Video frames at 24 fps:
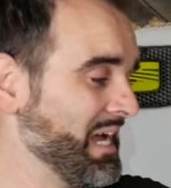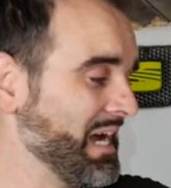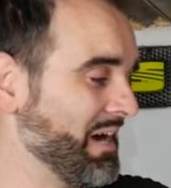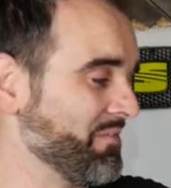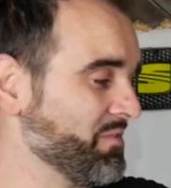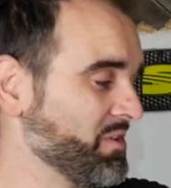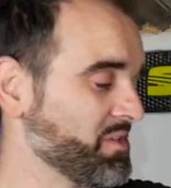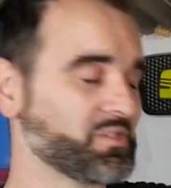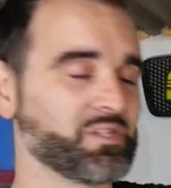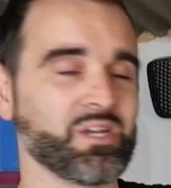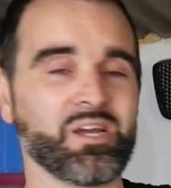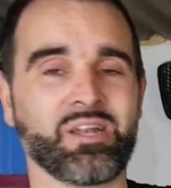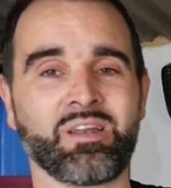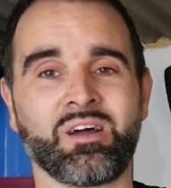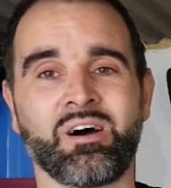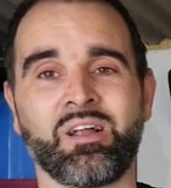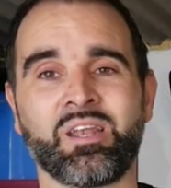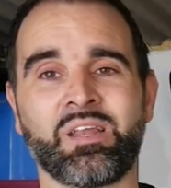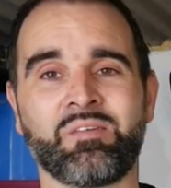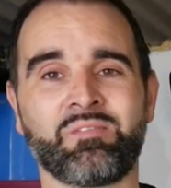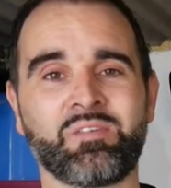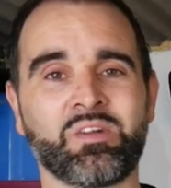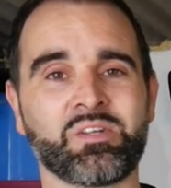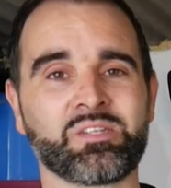I've not turned it
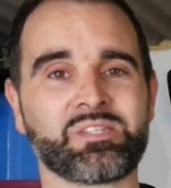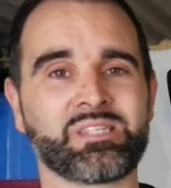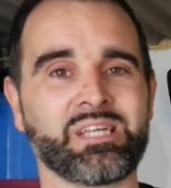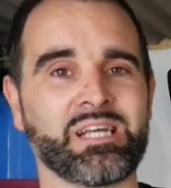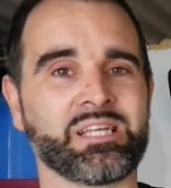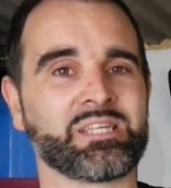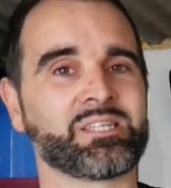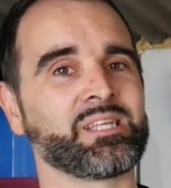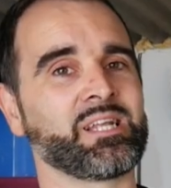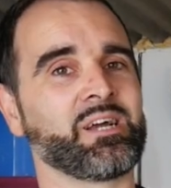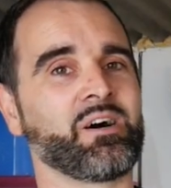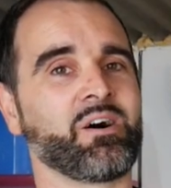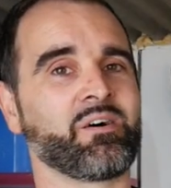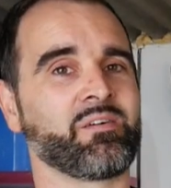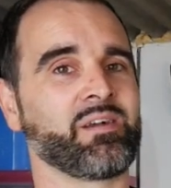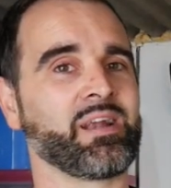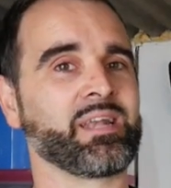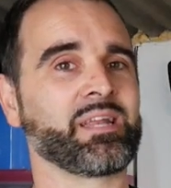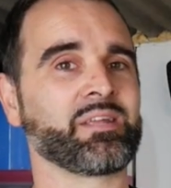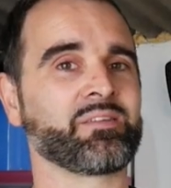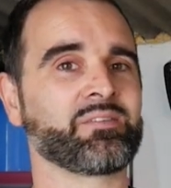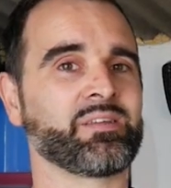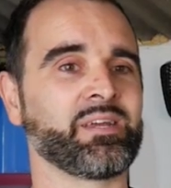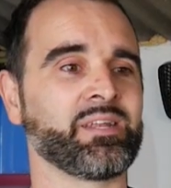on, I've not tested it or
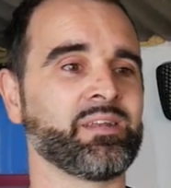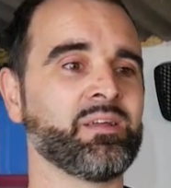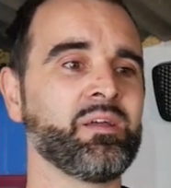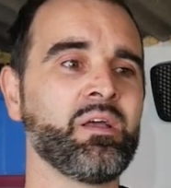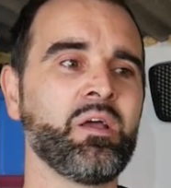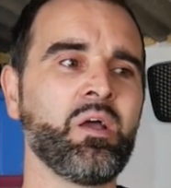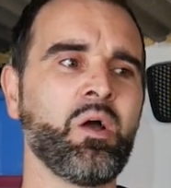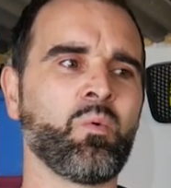anything.